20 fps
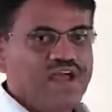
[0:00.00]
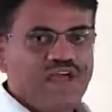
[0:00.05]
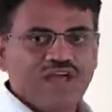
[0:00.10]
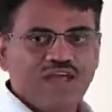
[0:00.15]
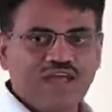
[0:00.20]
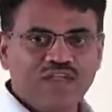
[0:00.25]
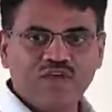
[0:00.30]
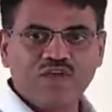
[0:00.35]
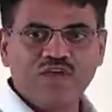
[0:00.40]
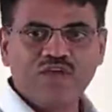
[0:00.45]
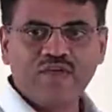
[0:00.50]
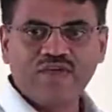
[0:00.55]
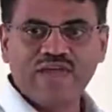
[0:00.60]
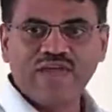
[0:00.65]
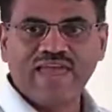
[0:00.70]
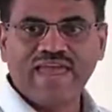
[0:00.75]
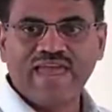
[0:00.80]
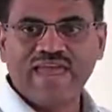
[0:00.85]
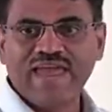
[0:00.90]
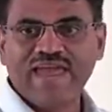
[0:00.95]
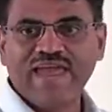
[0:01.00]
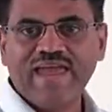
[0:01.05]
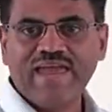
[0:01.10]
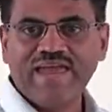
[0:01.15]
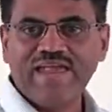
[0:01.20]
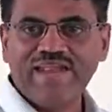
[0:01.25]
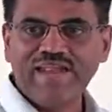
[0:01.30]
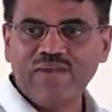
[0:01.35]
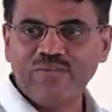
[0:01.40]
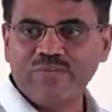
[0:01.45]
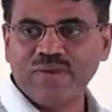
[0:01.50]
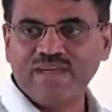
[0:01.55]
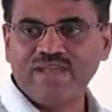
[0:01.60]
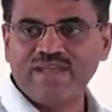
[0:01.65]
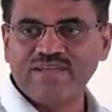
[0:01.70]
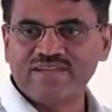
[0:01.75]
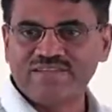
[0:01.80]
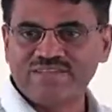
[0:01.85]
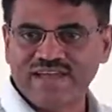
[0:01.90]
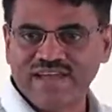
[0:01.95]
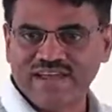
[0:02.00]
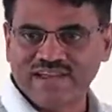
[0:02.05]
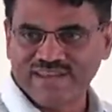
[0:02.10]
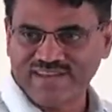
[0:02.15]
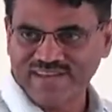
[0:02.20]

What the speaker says: can you give me a k independent set?